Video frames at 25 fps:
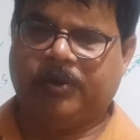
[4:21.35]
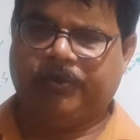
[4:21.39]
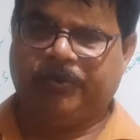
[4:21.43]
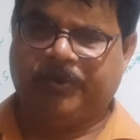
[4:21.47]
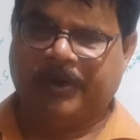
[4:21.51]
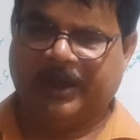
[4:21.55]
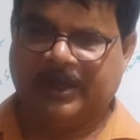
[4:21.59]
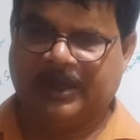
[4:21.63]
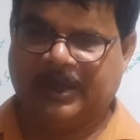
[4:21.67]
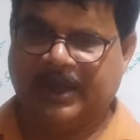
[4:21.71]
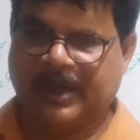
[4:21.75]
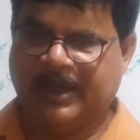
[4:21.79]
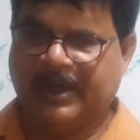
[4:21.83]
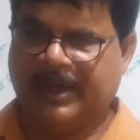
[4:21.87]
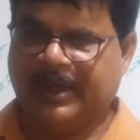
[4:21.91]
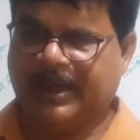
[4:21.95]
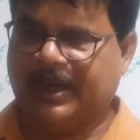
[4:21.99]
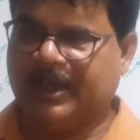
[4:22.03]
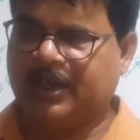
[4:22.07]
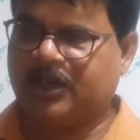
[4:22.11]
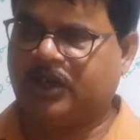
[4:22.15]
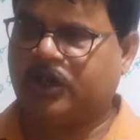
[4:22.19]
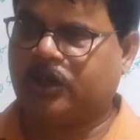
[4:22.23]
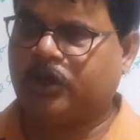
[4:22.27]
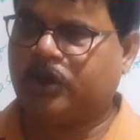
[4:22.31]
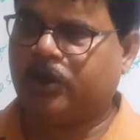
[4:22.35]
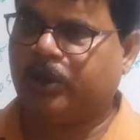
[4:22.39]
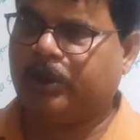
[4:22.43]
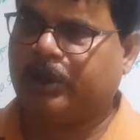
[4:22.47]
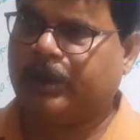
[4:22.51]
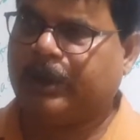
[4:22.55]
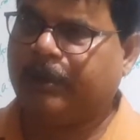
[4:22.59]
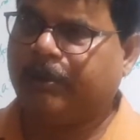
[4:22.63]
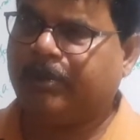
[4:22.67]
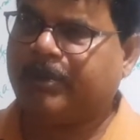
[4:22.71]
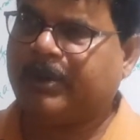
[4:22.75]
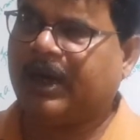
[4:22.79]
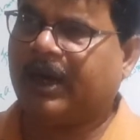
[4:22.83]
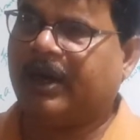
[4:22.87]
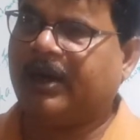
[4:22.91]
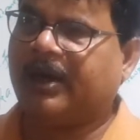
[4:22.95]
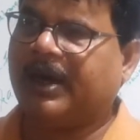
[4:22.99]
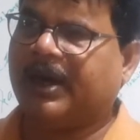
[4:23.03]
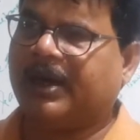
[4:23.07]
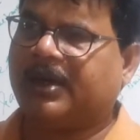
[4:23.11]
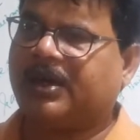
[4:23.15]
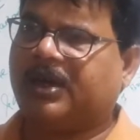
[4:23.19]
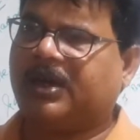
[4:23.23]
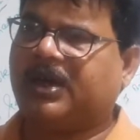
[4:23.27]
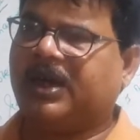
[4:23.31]
whether executive
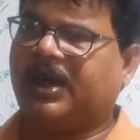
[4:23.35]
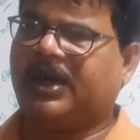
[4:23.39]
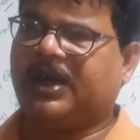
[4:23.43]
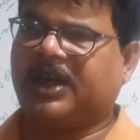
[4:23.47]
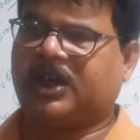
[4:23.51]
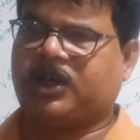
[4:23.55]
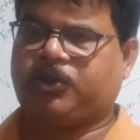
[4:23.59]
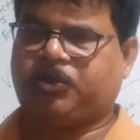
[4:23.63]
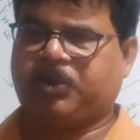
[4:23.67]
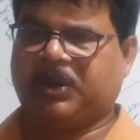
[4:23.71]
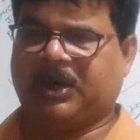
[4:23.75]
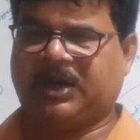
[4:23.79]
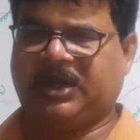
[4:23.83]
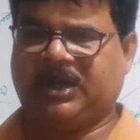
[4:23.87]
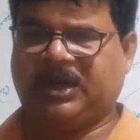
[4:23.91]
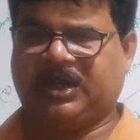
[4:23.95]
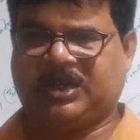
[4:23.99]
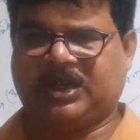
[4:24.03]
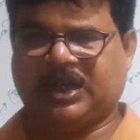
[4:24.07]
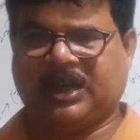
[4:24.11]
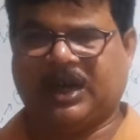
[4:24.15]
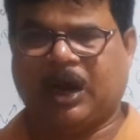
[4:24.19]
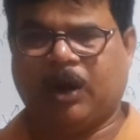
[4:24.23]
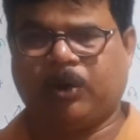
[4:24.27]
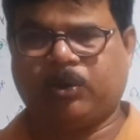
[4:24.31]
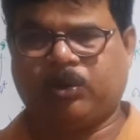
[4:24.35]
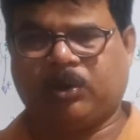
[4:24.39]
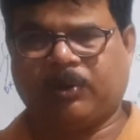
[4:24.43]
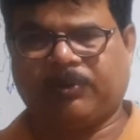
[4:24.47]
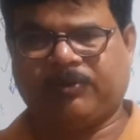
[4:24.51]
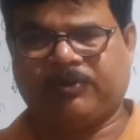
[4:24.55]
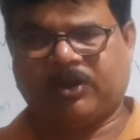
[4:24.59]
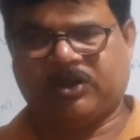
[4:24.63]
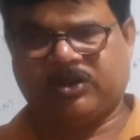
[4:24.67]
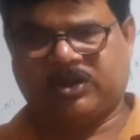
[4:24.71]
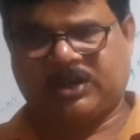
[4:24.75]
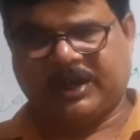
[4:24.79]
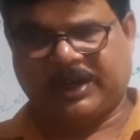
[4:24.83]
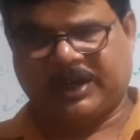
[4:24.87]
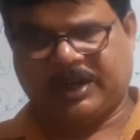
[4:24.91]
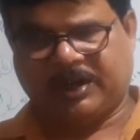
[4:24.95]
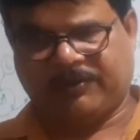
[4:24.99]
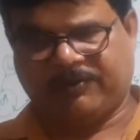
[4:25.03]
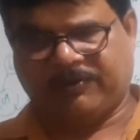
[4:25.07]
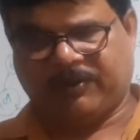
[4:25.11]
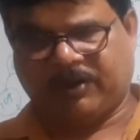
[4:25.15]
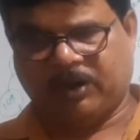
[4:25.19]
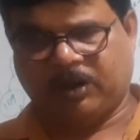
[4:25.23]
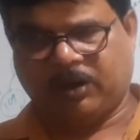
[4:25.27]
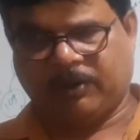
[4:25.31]
conducted expenditure out of
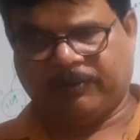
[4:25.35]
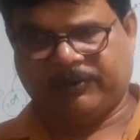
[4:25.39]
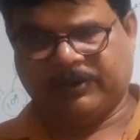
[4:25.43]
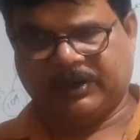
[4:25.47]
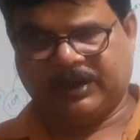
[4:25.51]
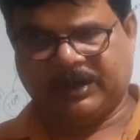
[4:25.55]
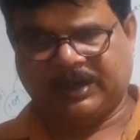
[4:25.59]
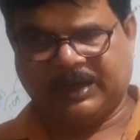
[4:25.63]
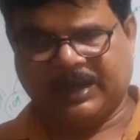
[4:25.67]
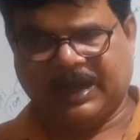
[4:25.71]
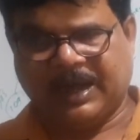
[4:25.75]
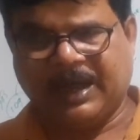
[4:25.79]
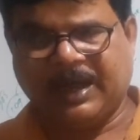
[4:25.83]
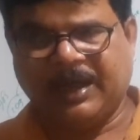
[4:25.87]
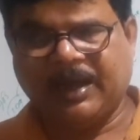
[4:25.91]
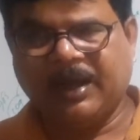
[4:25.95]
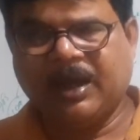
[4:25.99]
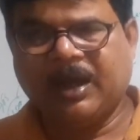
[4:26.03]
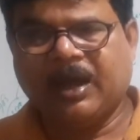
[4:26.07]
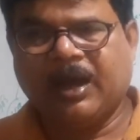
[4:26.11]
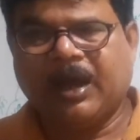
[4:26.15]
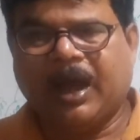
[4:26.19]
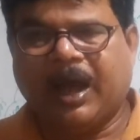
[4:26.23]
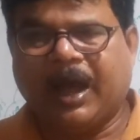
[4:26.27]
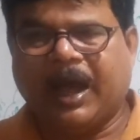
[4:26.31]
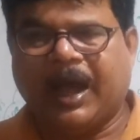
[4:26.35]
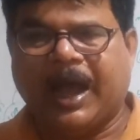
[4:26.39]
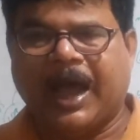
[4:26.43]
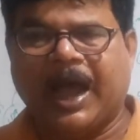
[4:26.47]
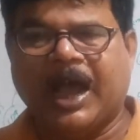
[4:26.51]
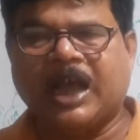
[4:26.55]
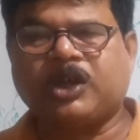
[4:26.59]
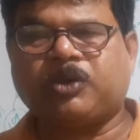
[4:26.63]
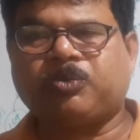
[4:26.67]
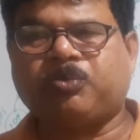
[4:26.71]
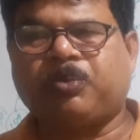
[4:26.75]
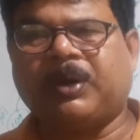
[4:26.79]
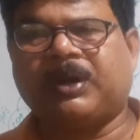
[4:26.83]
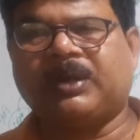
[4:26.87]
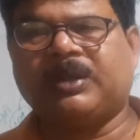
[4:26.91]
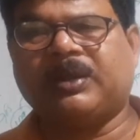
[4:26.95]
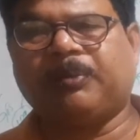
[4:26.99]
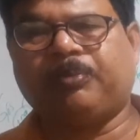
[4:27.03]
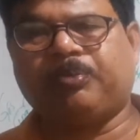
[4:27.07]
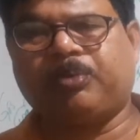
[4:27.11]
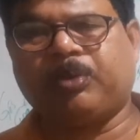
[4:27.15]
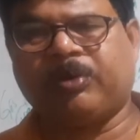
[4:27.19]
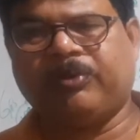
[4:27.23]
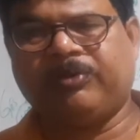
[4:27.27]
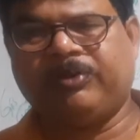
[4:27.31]
Constituted Fund of India as per the
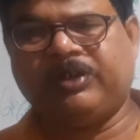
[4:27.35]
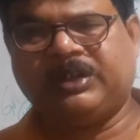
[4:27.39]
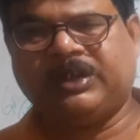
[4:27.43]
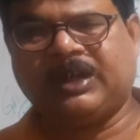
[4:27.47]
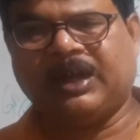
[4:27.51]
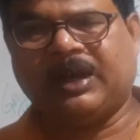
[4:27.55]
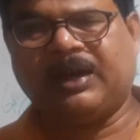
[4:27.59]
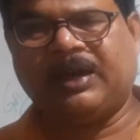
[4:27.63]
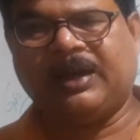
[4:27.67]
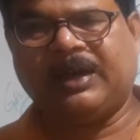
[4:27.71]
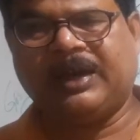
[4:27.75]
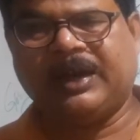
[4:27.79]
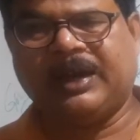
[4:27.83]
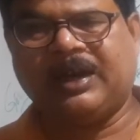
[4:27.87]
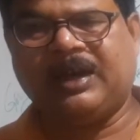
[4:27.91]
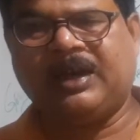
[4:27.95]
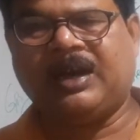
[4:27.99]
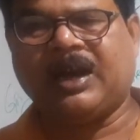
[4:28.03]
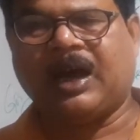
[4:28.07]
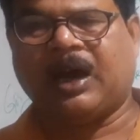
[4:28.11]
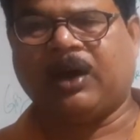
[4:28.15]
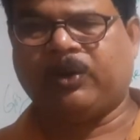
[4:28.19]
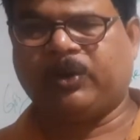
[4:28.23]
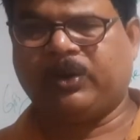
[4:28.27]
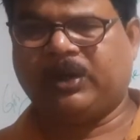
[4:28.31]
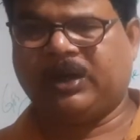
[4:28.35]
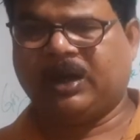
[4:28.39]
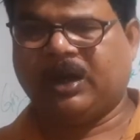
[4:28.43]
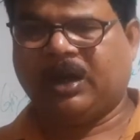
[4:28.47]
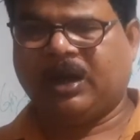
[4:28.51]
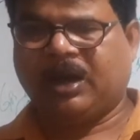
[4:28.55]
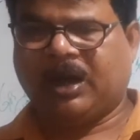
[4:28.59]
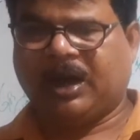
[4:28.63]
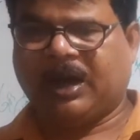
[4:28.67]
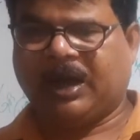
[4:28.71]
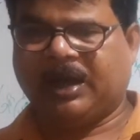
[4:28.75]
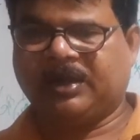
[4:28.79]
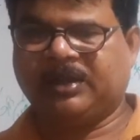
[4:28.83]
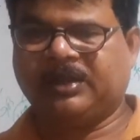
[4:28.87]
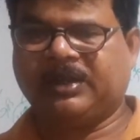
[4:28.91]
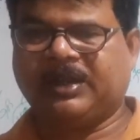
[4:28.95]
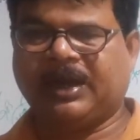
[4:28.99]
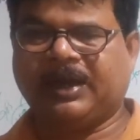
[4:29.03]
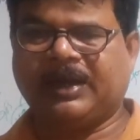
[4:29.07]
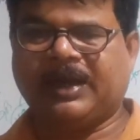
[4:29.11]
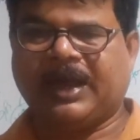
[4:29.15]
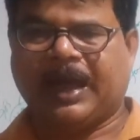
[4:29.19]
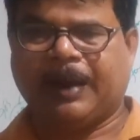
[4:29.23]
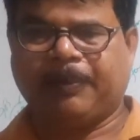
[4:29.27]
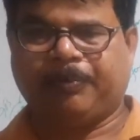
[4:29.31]
provision laid down
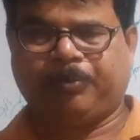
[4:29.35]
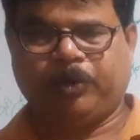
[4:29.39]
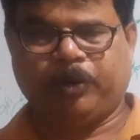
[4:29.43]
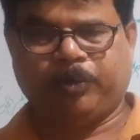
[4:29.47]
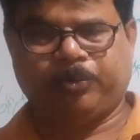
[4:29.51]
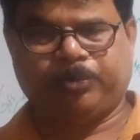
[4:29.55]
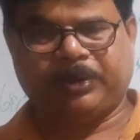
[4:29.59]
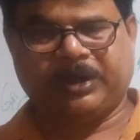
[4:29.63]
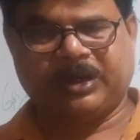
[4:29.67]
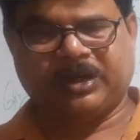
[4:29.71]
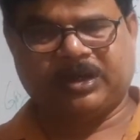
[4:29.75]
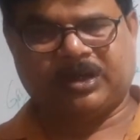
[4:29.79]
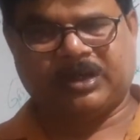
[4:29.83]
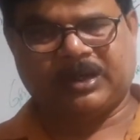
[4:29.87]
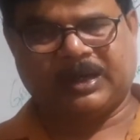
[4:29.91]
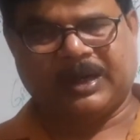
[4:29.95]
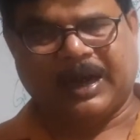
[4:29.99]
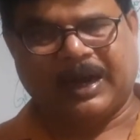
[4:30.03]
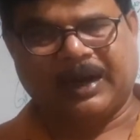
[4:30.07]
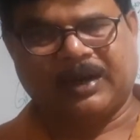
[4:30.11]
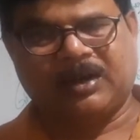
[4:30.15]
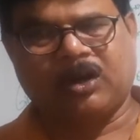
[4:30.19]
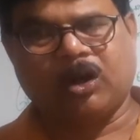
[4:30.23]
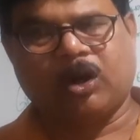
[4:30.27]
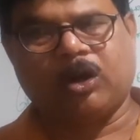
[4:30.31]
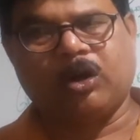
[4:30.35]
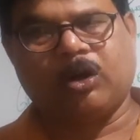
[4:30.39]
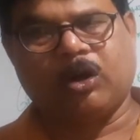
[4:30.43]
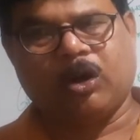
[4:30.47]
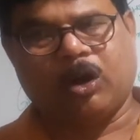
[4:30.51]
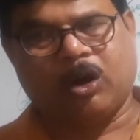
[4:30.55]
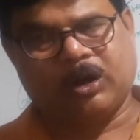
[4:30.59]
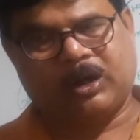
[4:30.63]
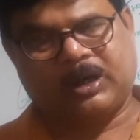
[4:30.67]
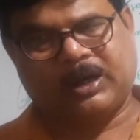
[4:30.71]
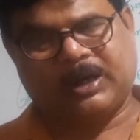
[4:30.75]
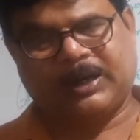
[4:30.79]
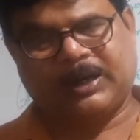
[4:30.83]
under Appropriation Act or not.